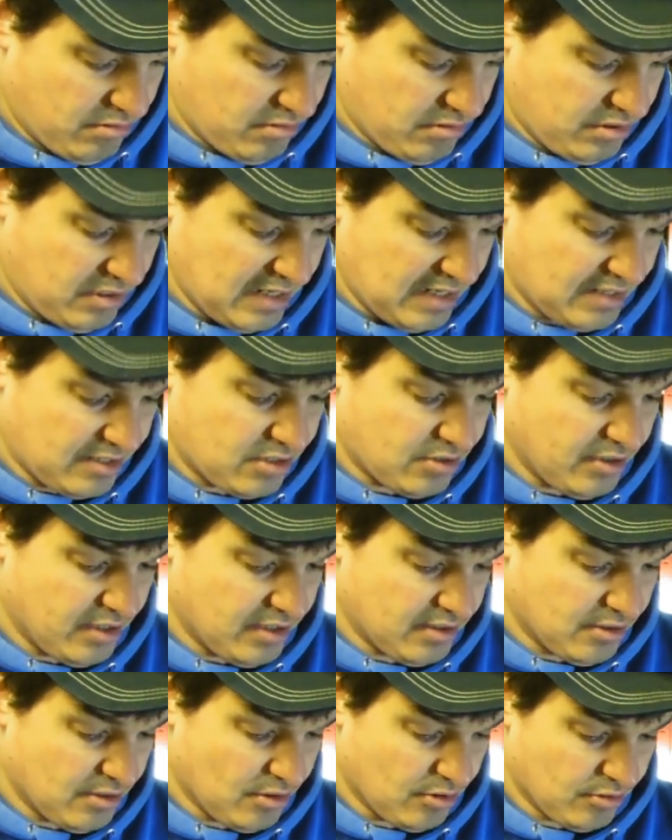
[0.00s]
size
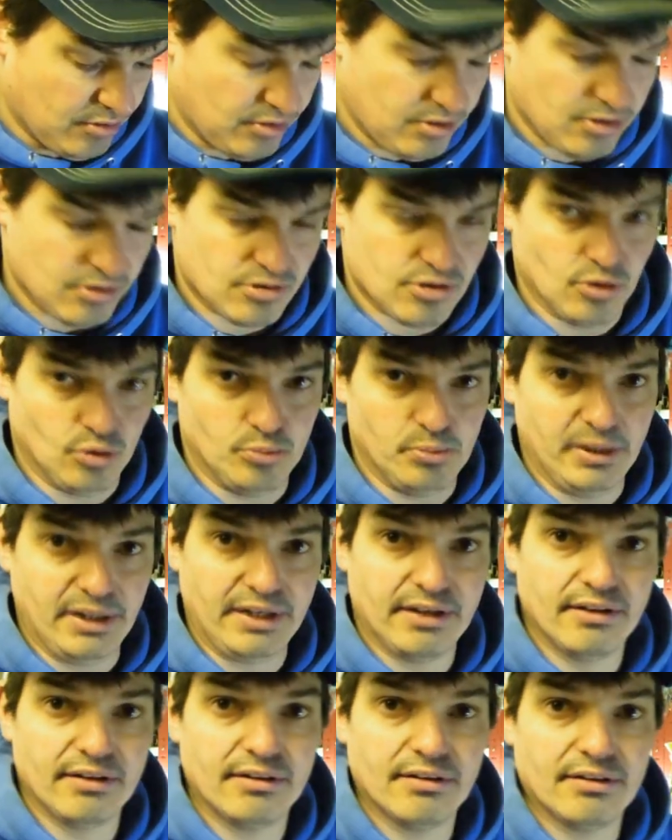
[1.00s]
3s are not, they're not too big,
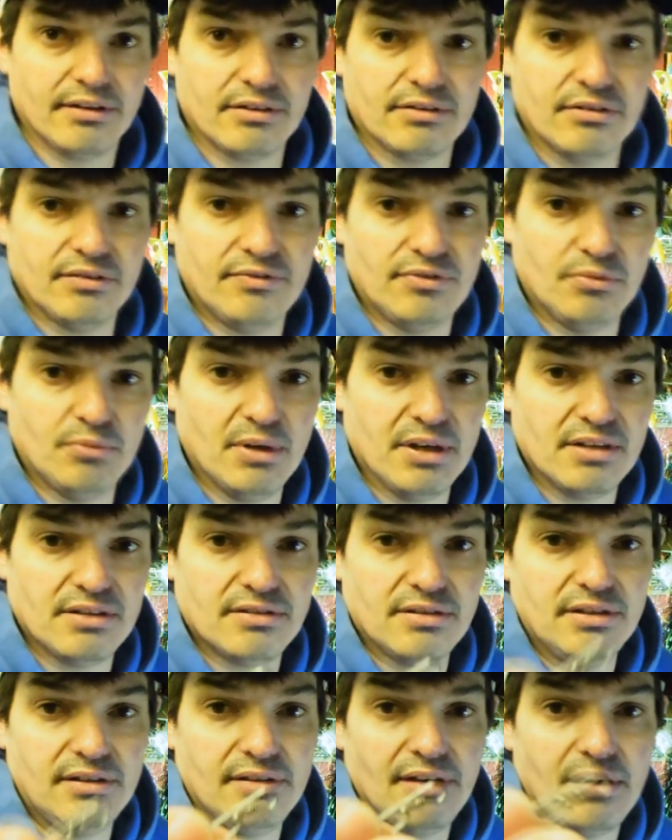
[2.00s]
I don't know if you better
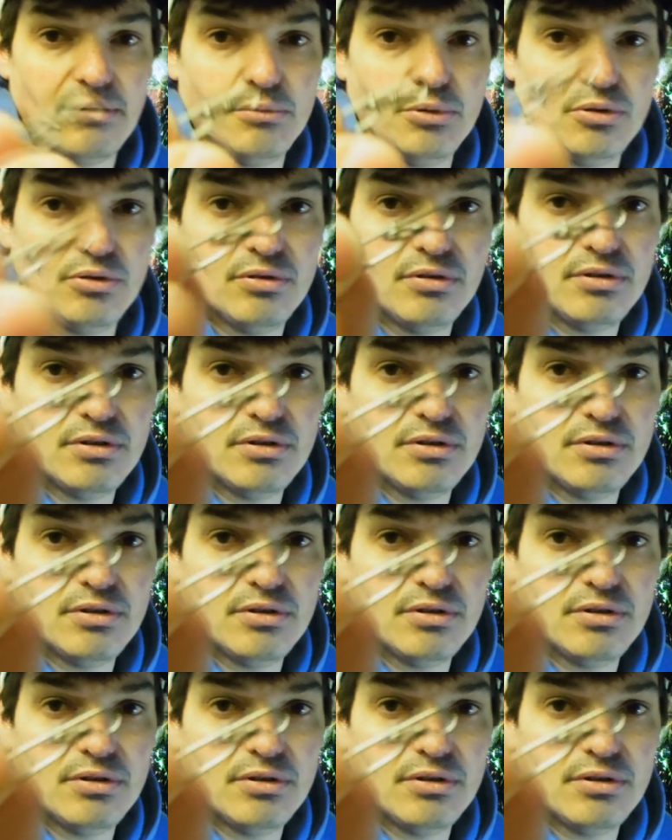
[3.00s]
see that, but